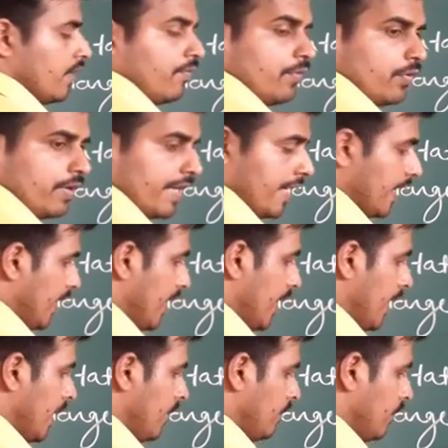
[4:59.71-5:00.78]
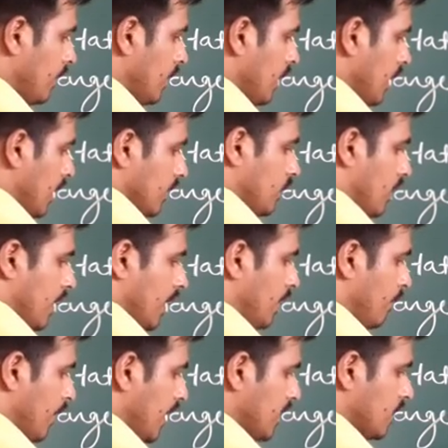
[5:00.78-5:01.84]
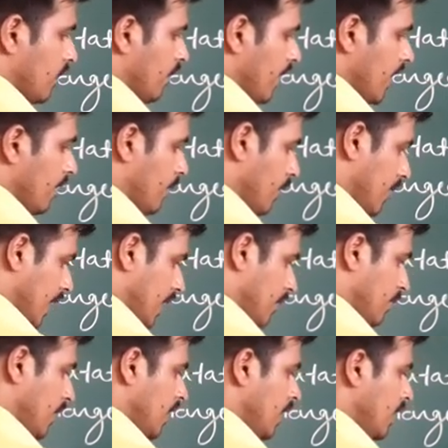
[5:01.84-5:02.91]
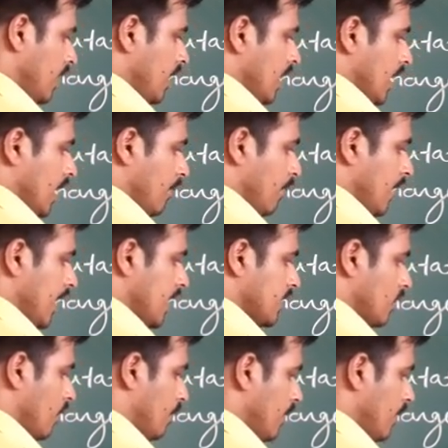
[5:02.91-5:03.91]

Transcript: if you take a, sorry, in place of A if you take B, in place of B